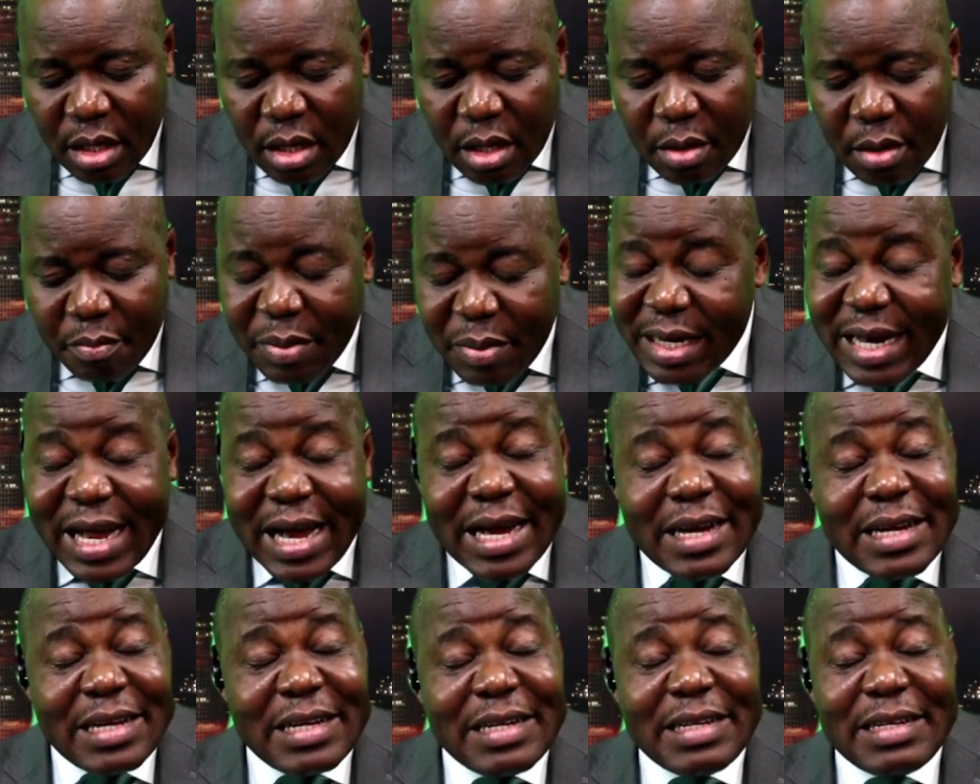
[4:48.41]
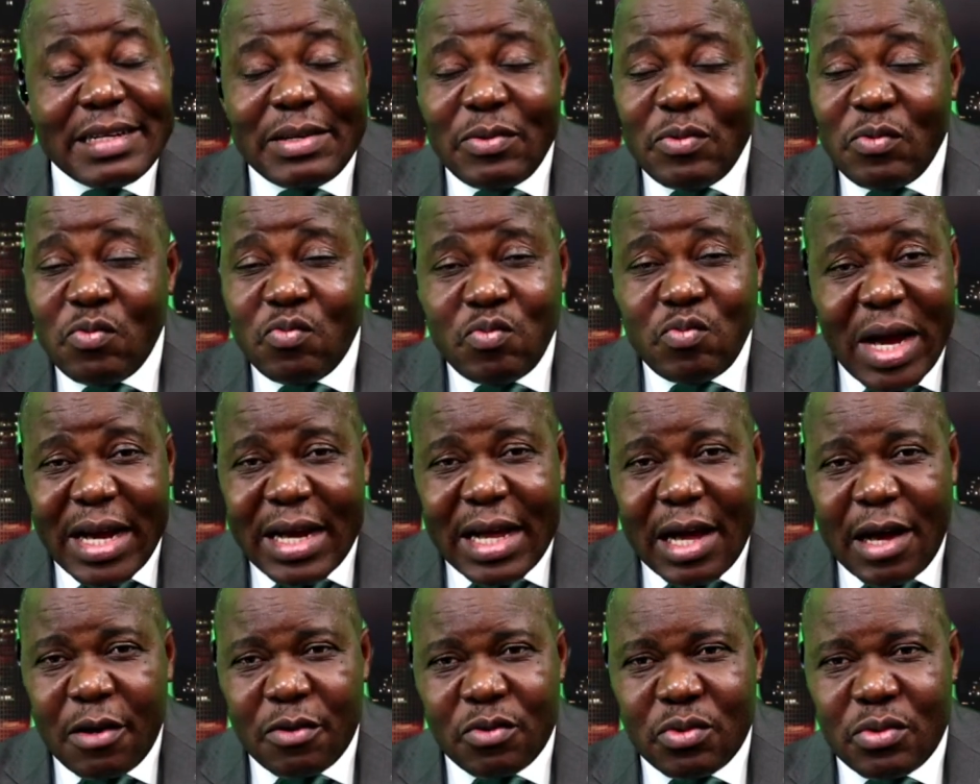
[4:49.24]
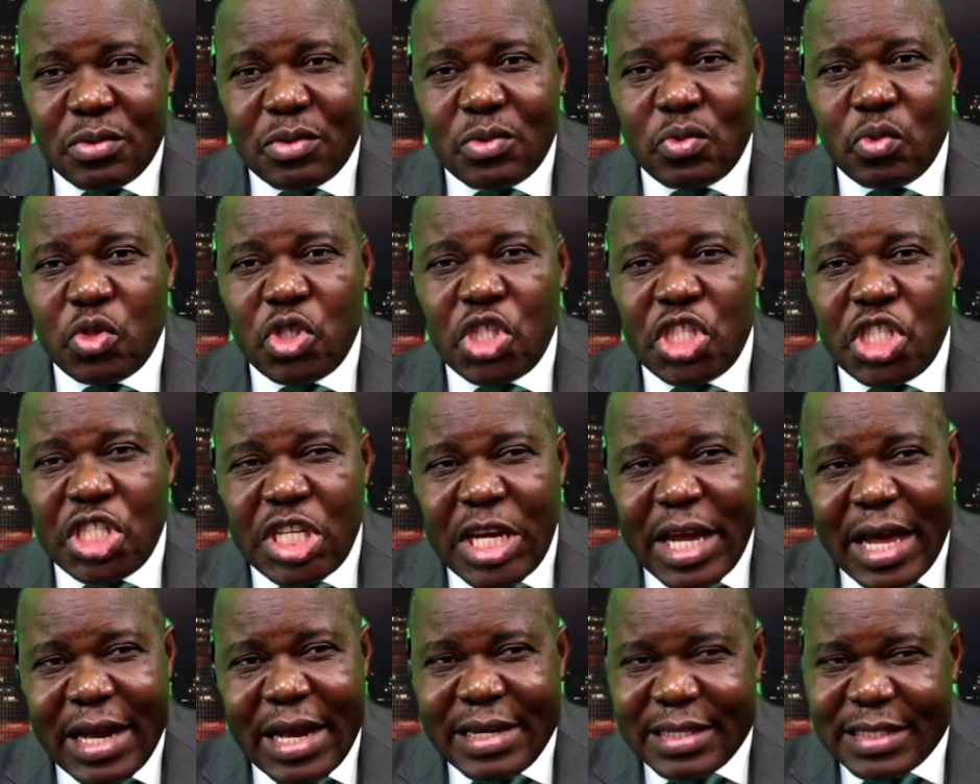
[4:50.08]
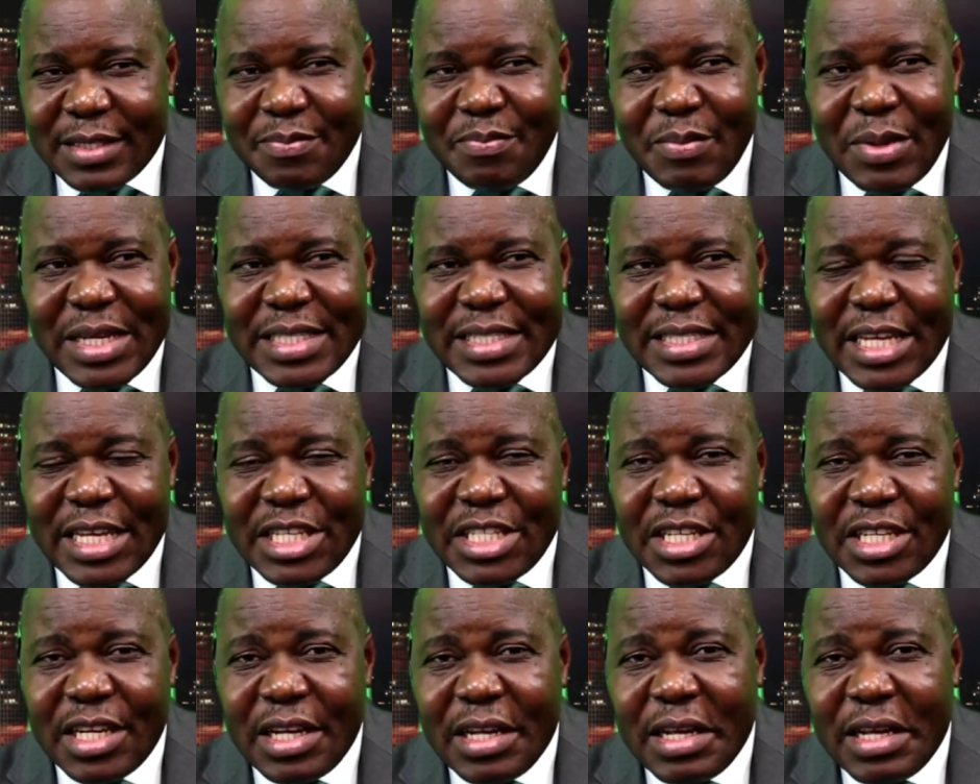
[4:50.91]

but I went out to share this message